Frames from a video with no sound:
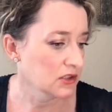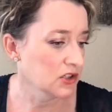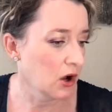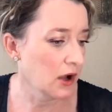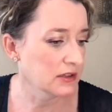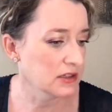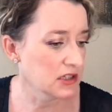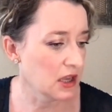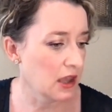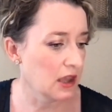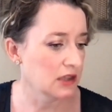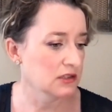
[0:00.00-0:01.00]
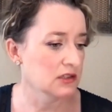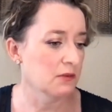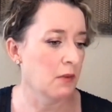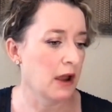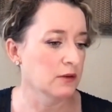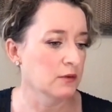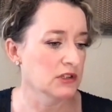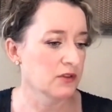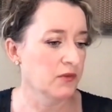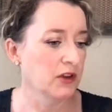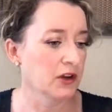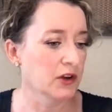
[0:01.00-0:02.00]
Dawn says, mine was
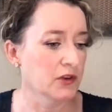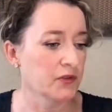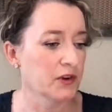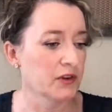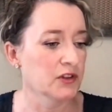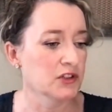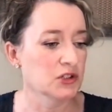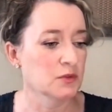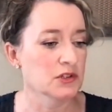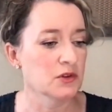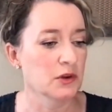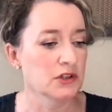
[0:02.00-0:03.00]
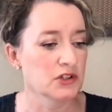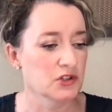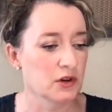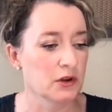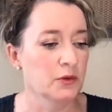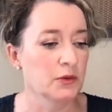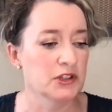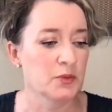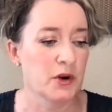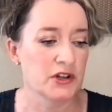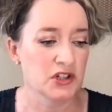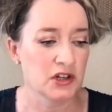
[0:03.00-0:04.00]
fear that she was going to struggle with
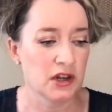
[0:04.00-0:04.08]
depression,